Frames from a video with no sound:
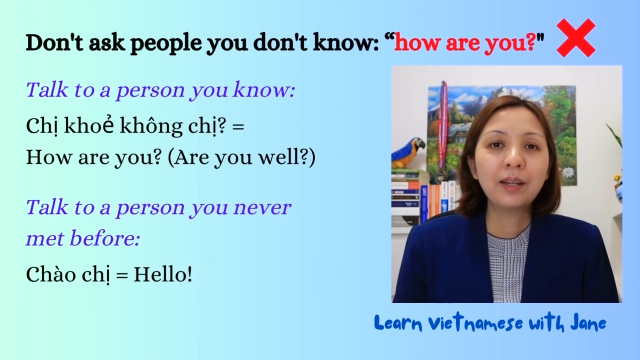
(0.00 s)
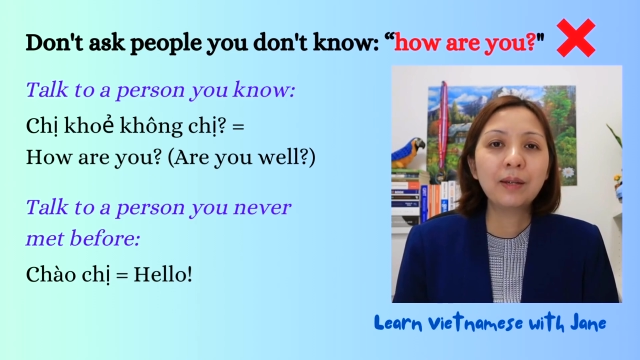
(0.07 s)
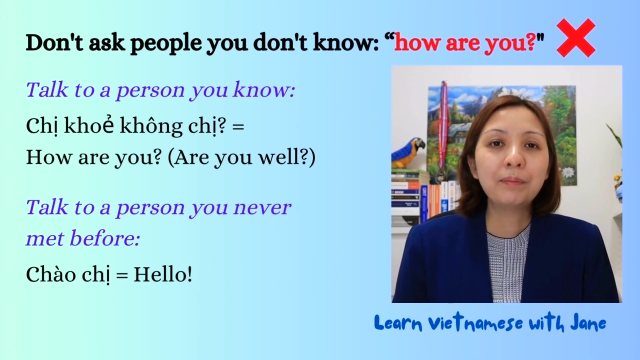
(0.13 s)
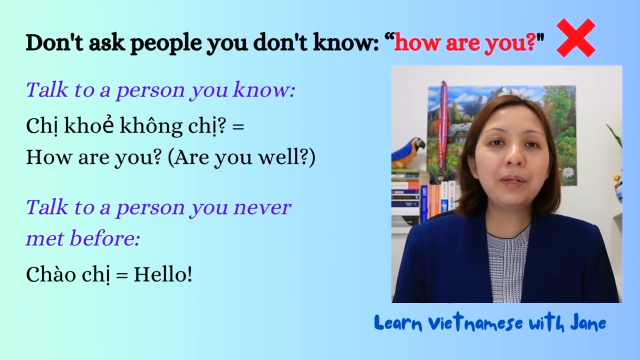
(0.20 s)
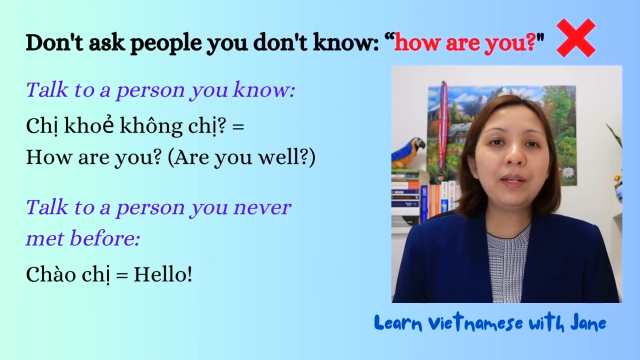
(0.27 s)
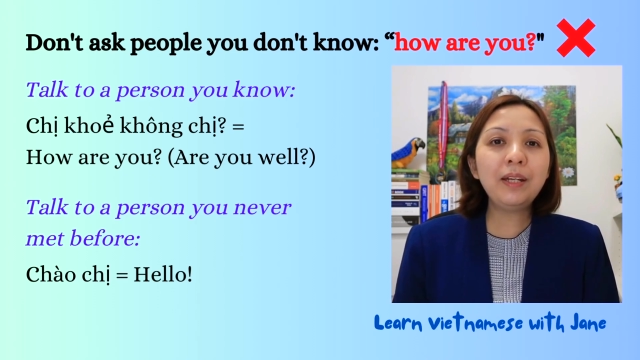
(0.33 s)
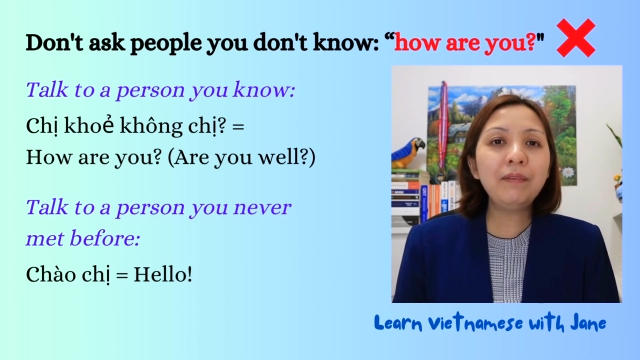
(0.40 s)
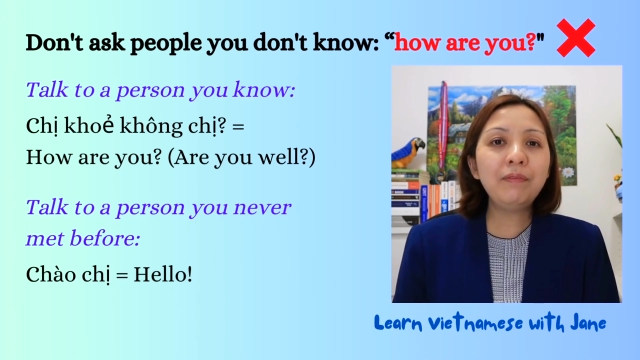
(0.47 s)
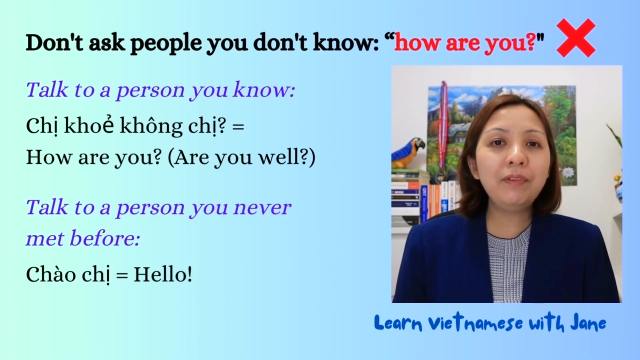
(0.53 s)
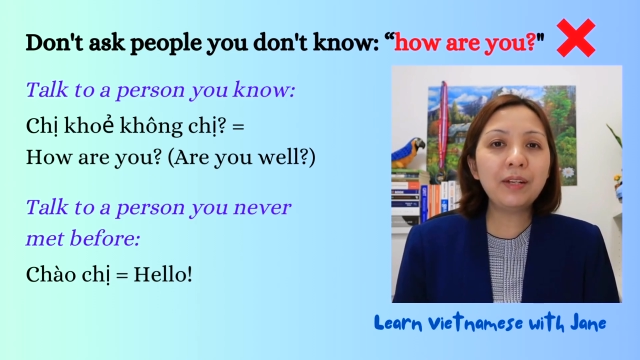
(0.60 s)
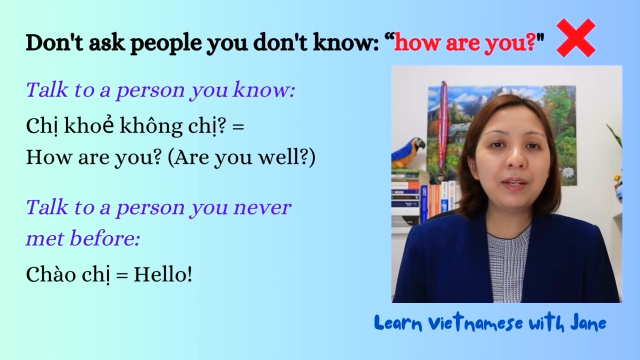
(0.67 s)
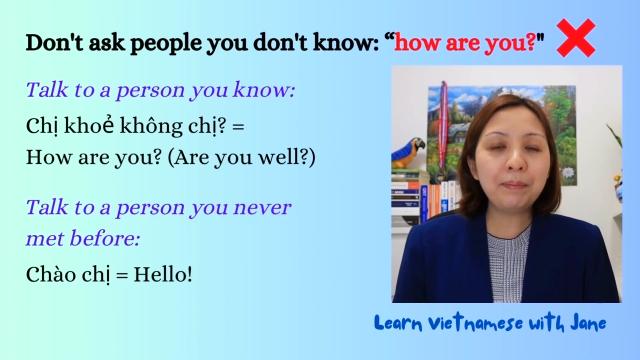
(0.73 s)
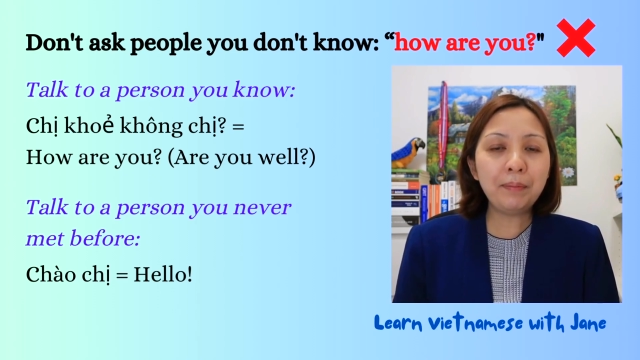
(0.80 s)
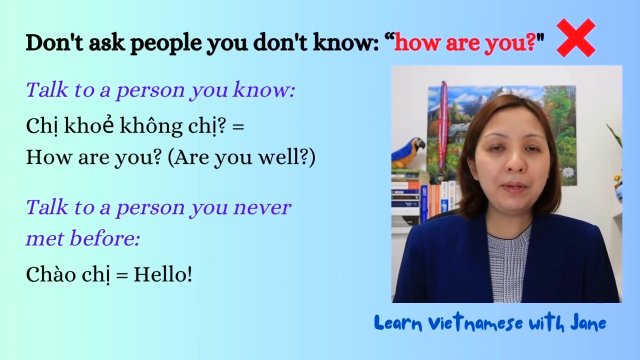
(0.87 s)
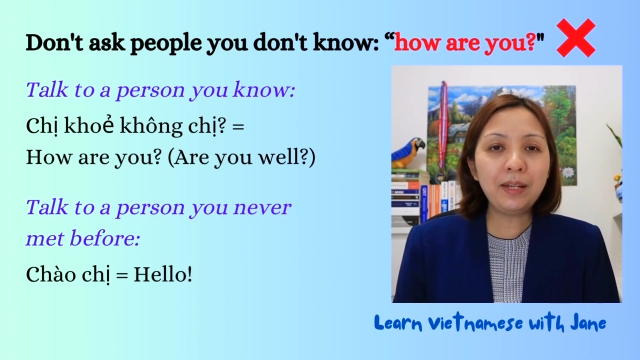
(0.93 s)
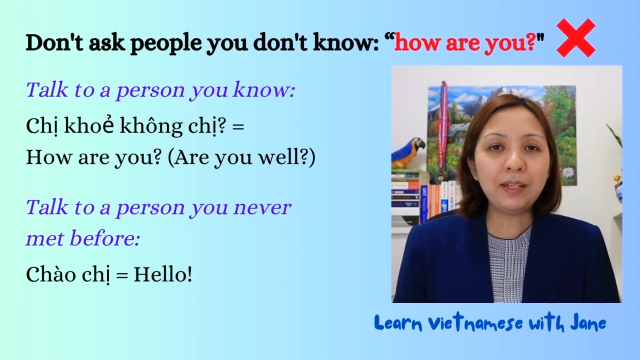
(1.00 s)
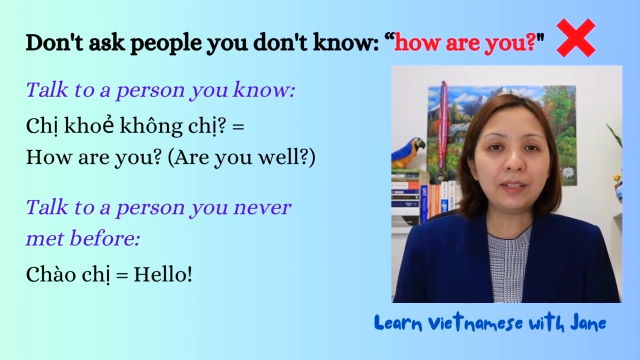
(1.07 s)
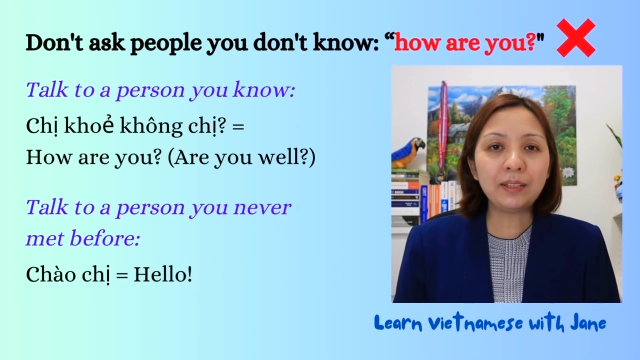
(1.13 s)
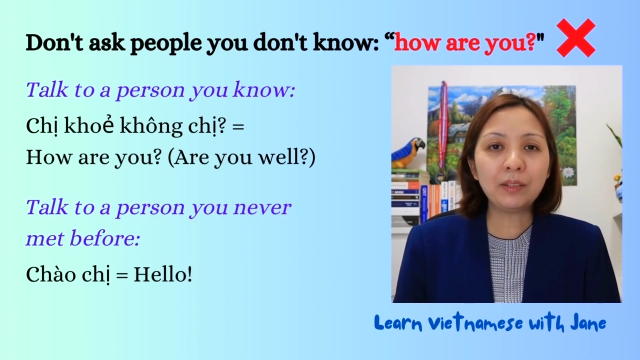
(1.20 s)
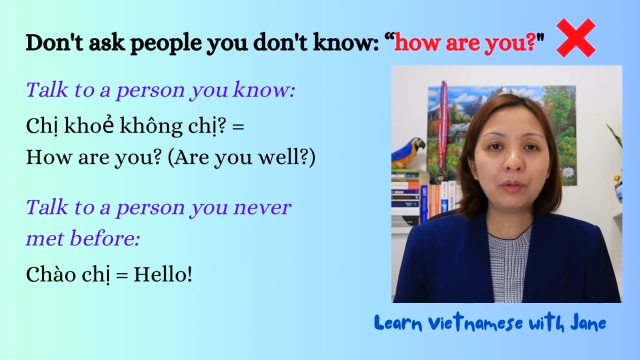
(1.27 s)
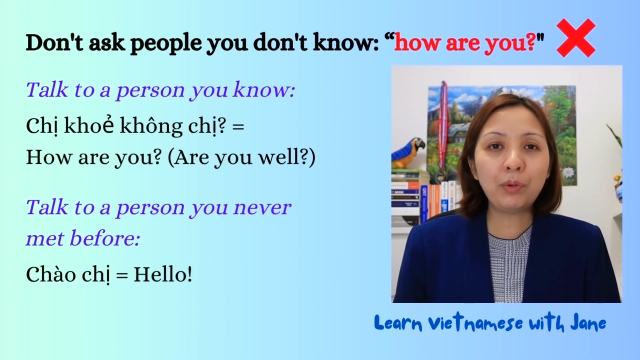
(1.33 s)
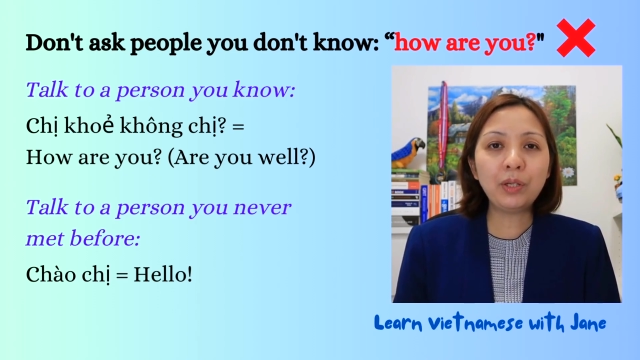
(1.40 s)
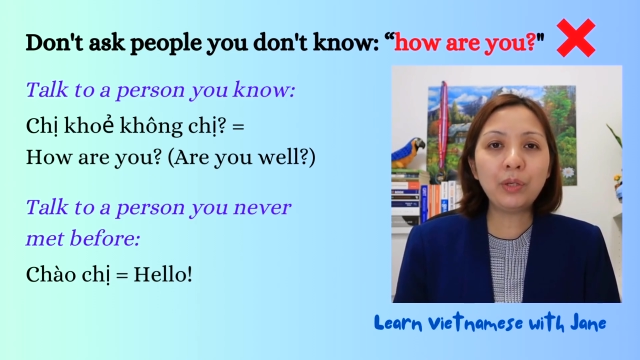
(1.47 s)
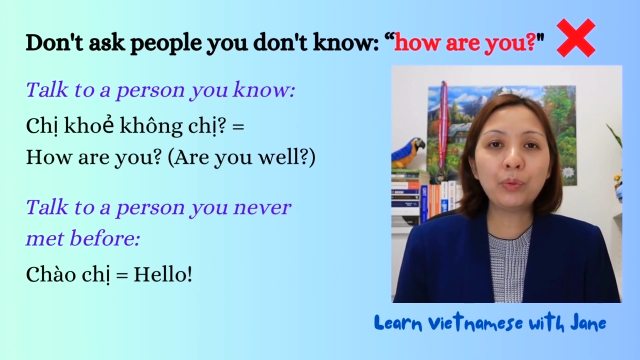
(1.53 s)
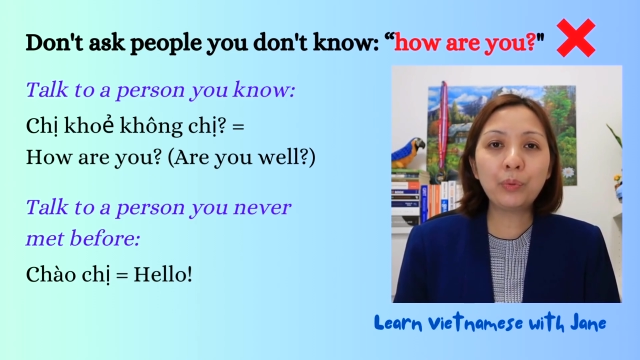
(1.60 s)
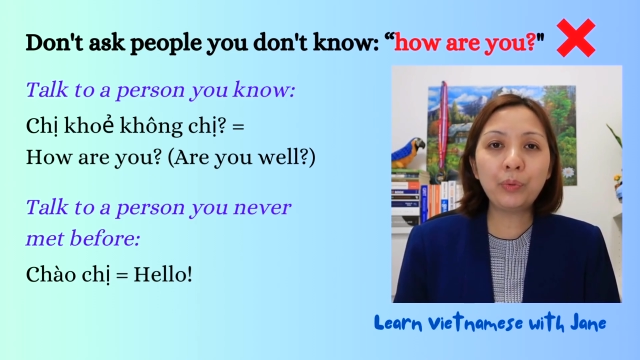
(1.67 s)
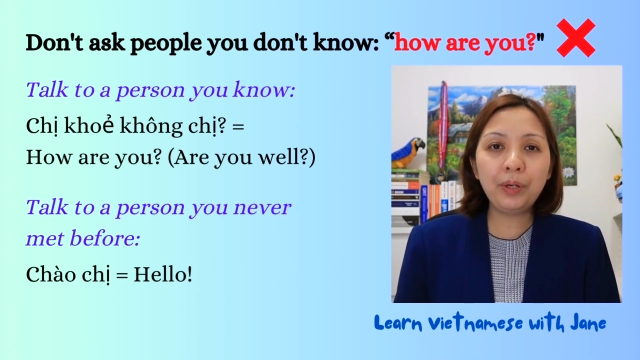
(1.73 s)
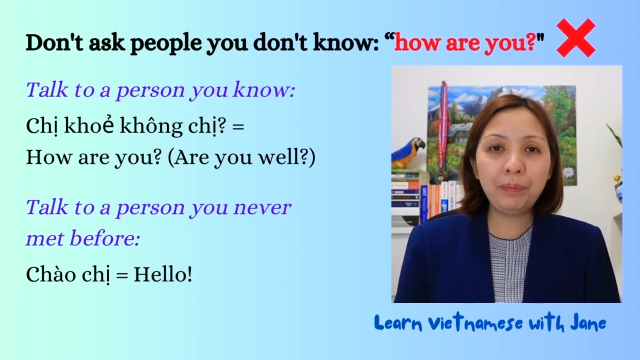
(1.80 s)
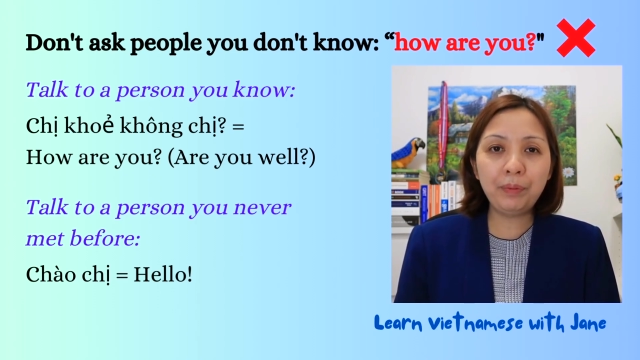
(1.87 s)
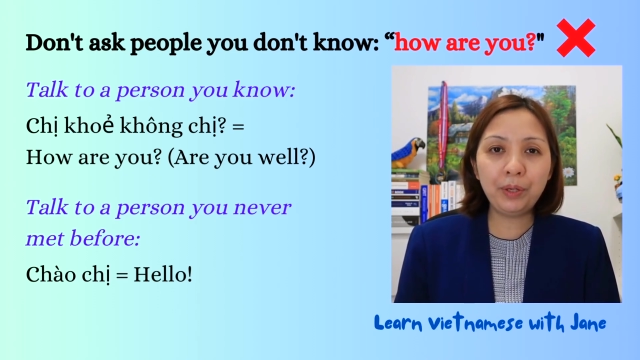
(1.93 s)
But in Vietnamese, when you
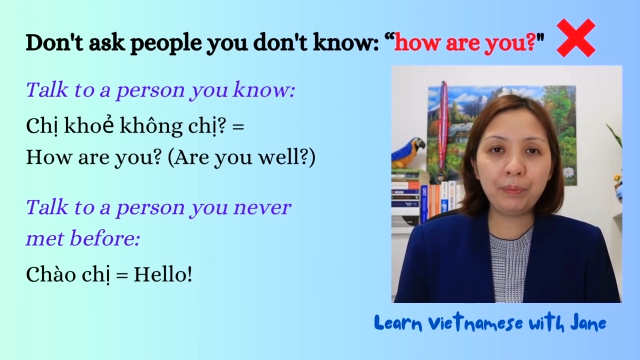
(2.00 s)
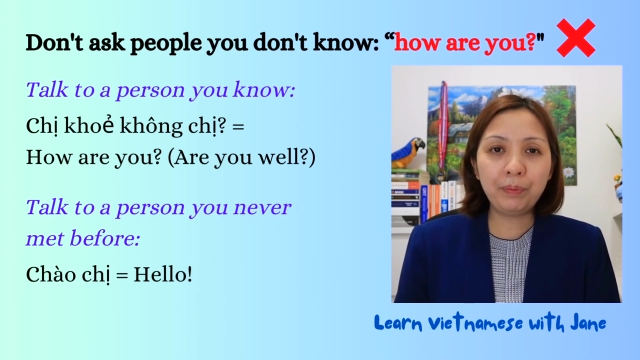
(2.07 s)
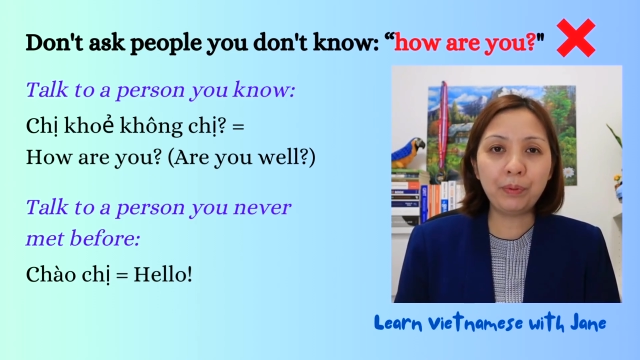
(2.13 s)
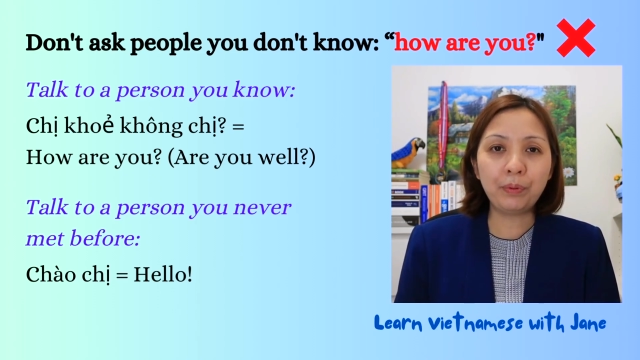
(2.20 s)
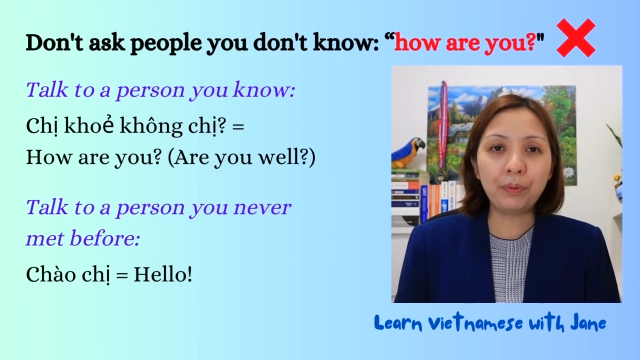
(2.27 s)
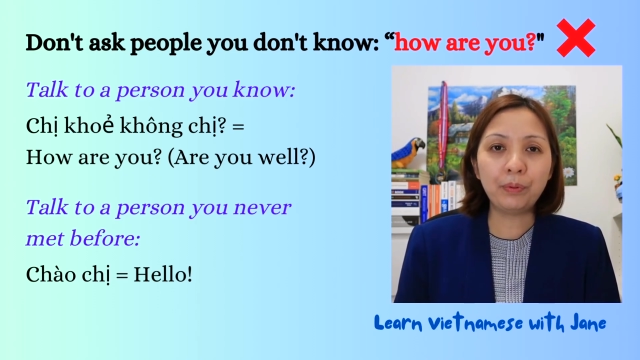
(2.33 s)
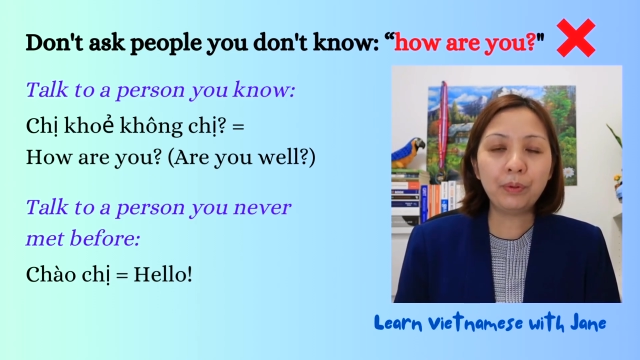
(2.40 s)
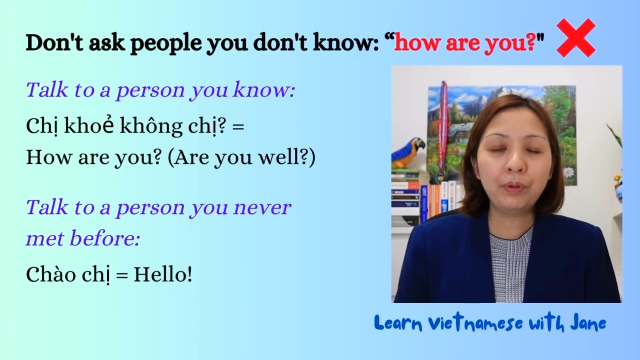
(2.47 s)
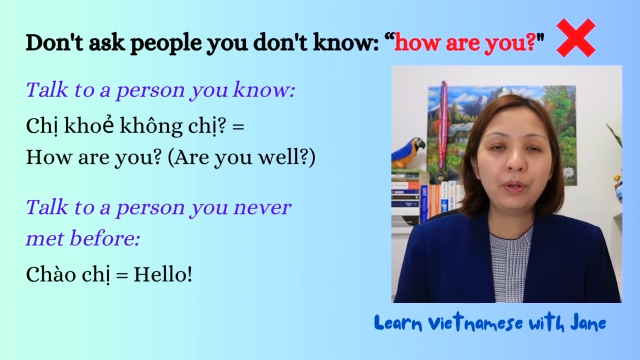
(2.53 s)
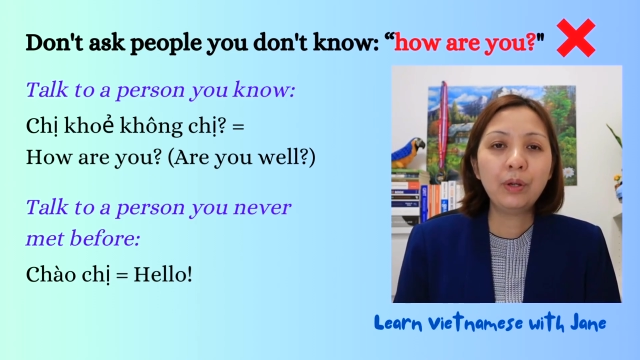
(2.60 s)
greet people,